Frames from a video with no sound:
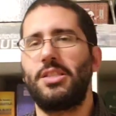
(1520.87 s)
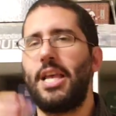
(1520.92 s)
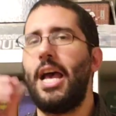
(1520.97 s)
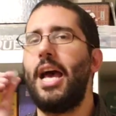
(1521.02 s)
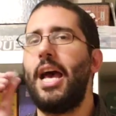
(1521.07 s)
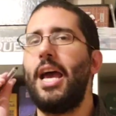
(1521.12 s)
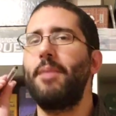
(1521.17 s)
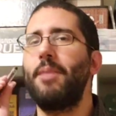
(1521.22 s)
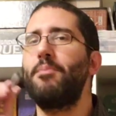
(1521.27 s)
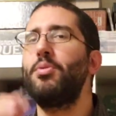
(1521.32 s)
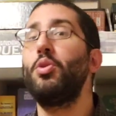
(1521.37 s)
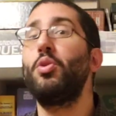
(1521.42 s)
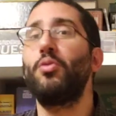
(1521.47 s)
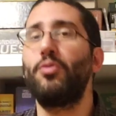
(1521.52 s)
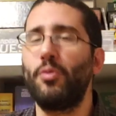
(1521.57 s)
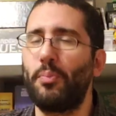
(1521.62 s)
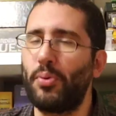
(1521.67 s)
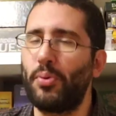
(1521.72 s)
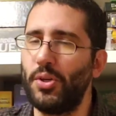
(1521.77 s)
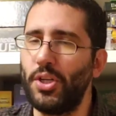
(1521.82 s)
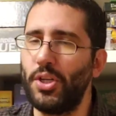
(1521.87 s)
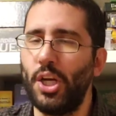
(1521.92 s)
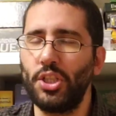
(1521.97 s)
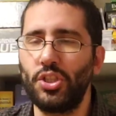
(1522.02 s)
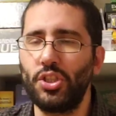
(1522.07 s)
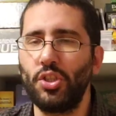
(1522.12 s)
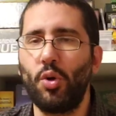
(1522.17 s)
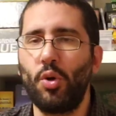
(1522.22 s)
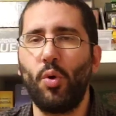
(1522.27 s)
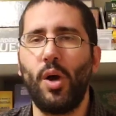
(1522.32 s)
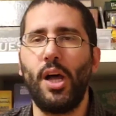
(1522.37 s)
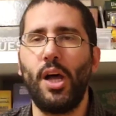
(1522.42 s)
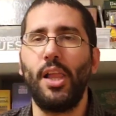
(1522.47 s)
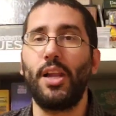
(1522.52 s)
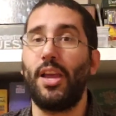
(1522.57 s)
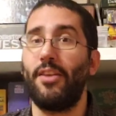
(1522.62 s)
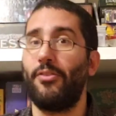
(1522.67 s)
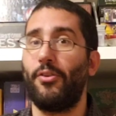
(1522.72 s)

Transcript: time. Beautiful production quality.